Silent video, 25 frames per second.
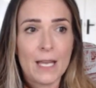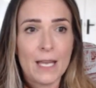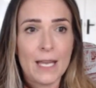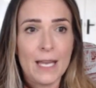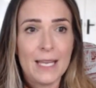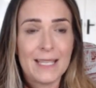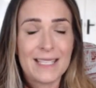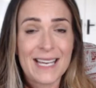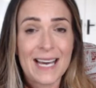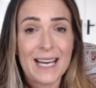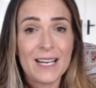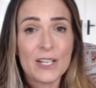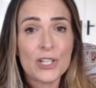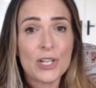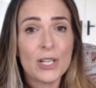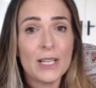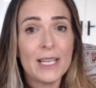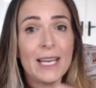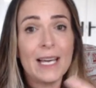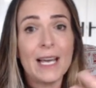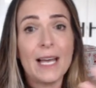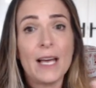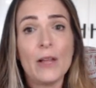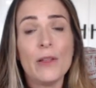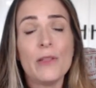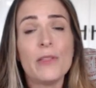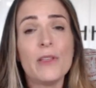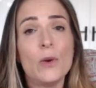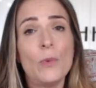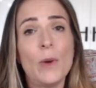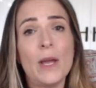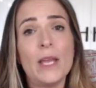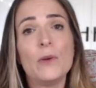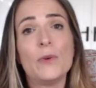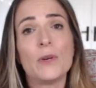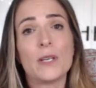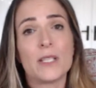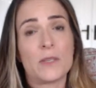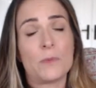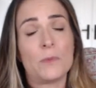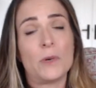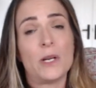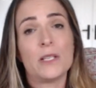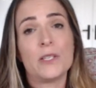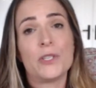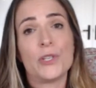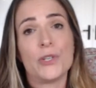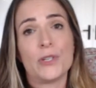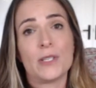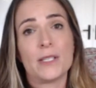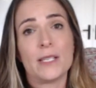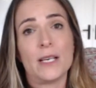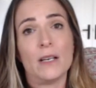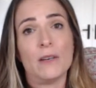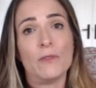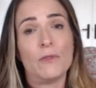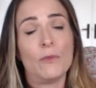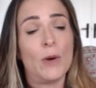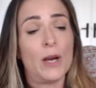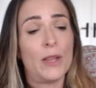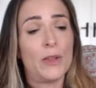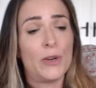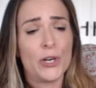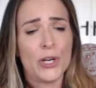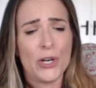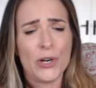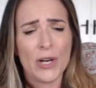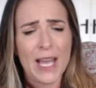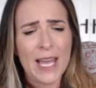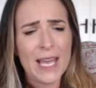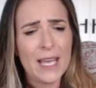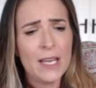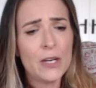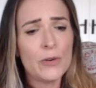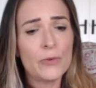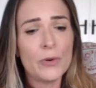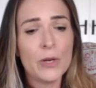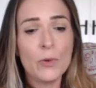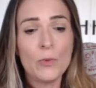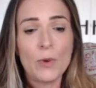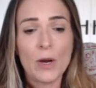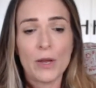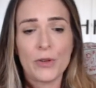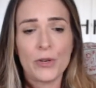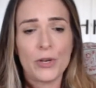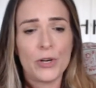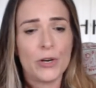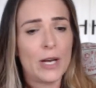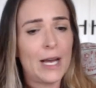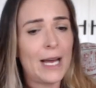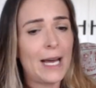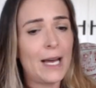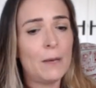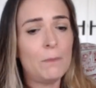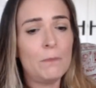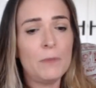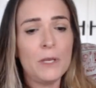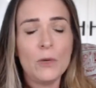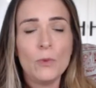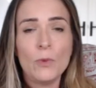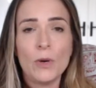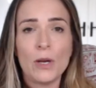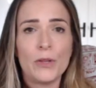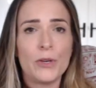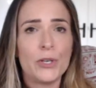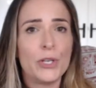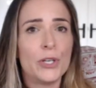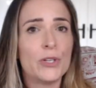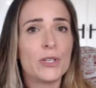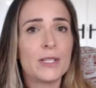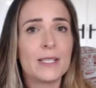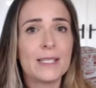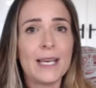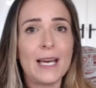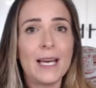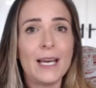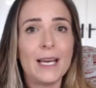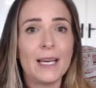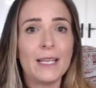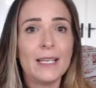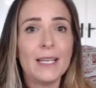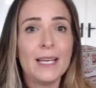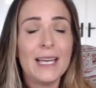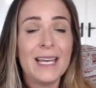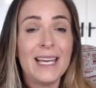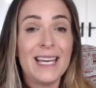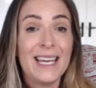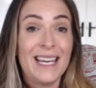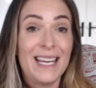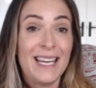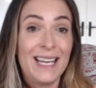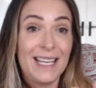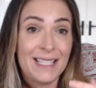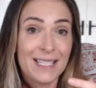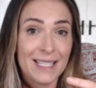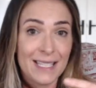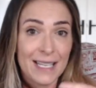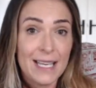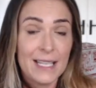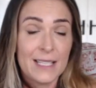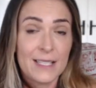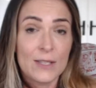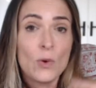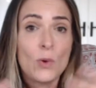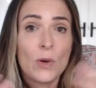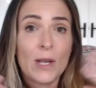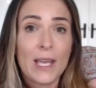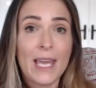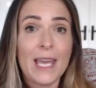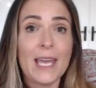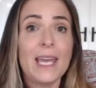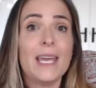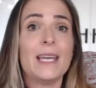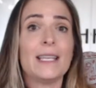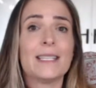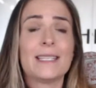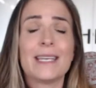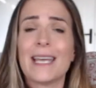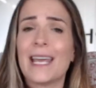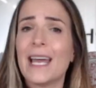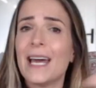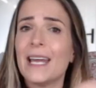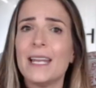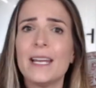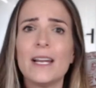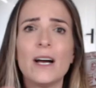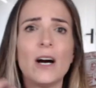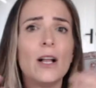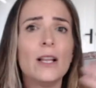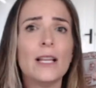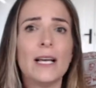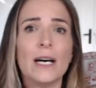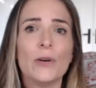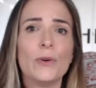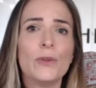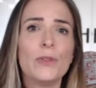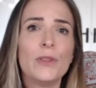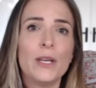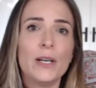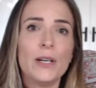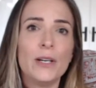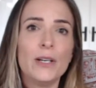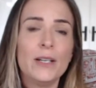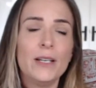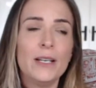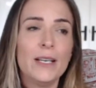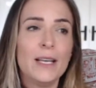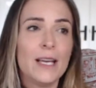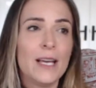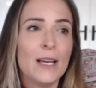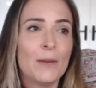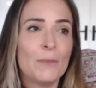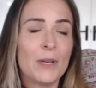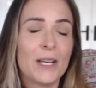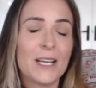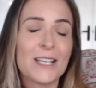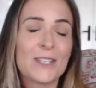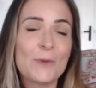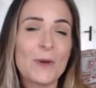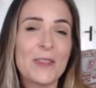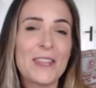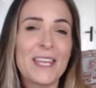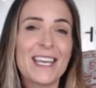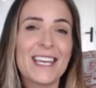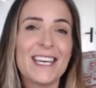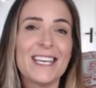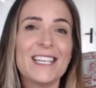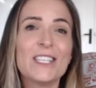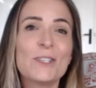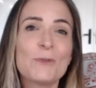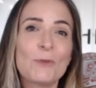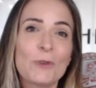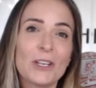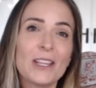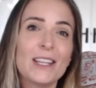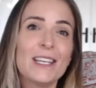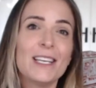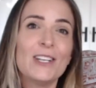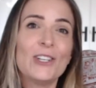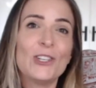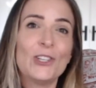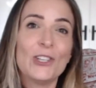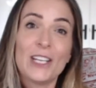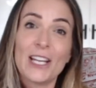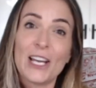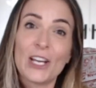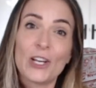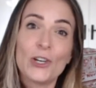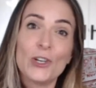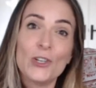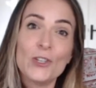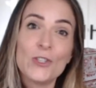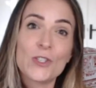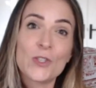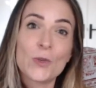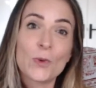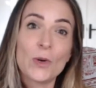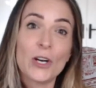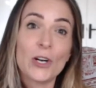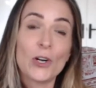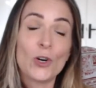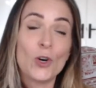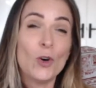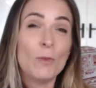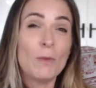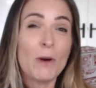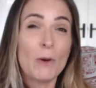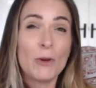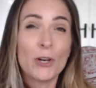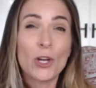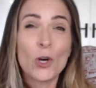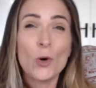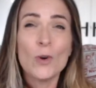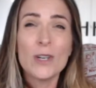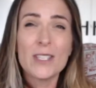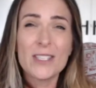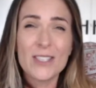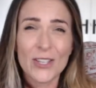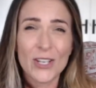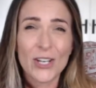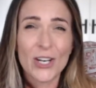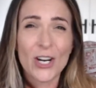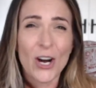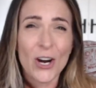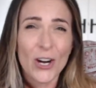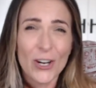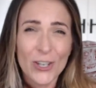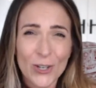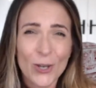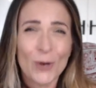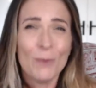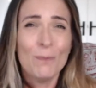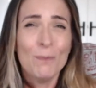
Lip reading: it's actually a healthy way to express yourself. Whether you're angry, whether you're happy, whether you're sad, it's okay to get it all out there. Because when the kids were little and I couldn't swear at home, I would go into the car and